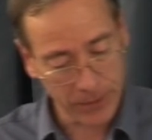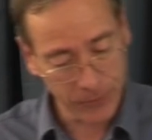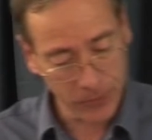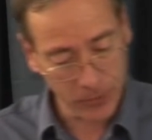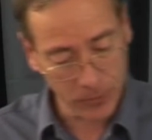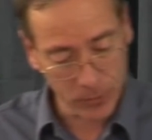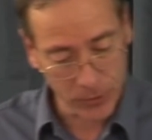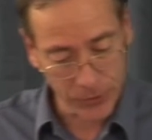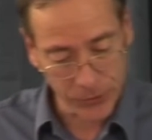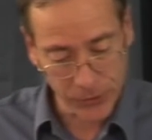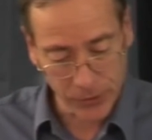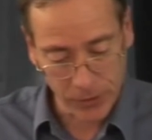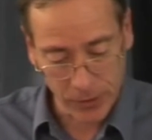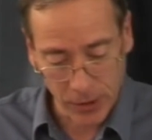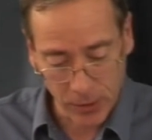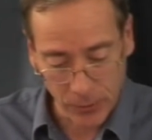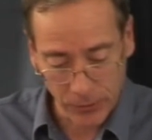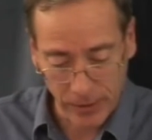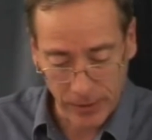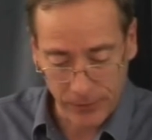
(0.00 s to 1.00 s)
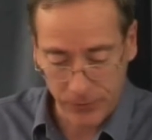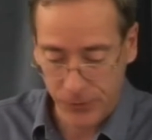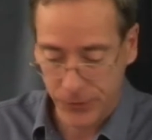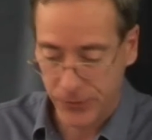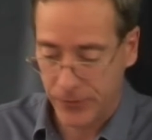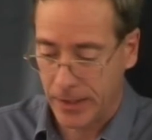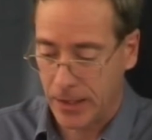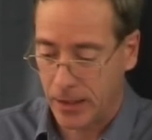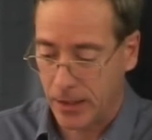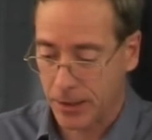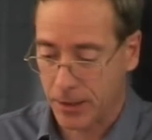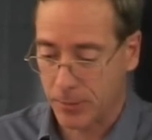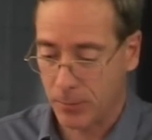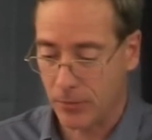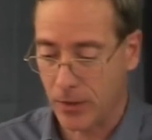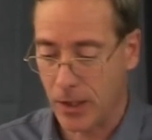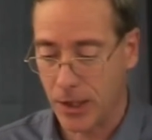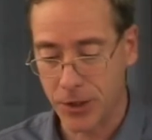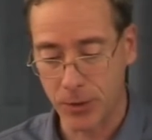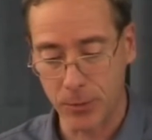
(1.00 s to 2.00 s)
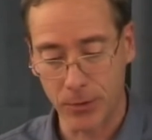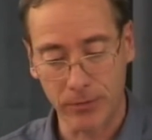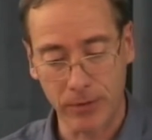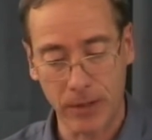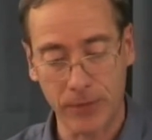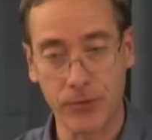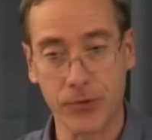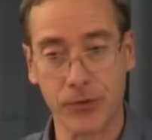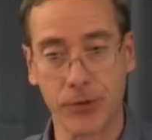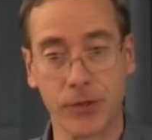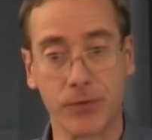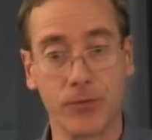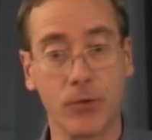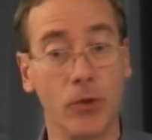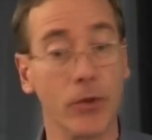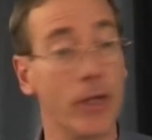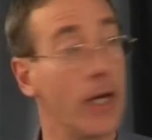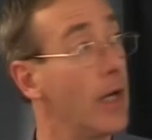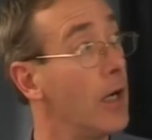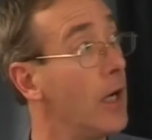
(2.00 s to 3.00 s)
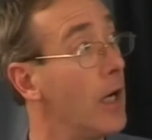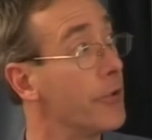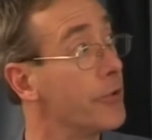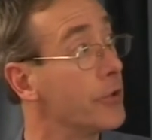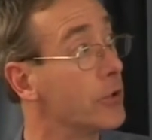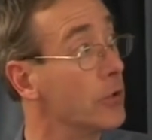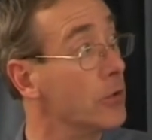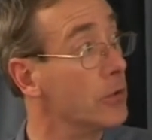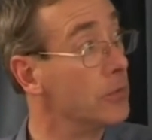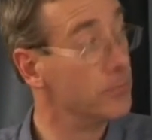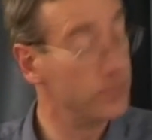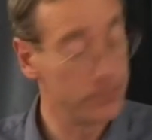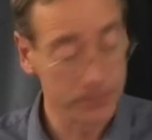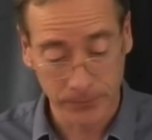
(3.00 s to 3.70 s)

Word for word: if you want to know the reference for that, I can provide you with the references for that article.